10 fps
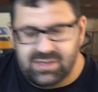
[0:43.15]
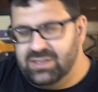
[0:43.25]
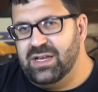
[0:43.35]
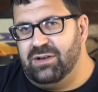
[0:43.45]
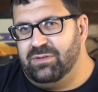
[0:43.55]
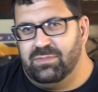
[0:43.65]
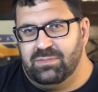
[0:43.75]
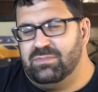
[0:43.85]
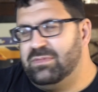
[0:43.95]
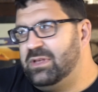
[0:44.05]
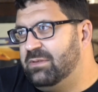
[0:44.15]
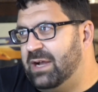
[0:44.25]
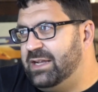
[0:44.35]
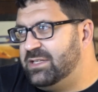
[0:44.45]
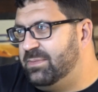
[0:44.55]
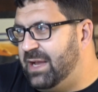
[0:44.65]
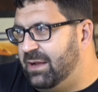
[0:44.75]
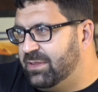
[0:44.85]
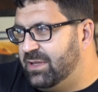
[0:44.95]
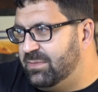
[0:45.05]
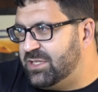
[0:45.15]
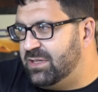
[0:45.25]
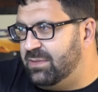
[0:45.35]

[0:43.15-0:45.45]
tell you guys about them so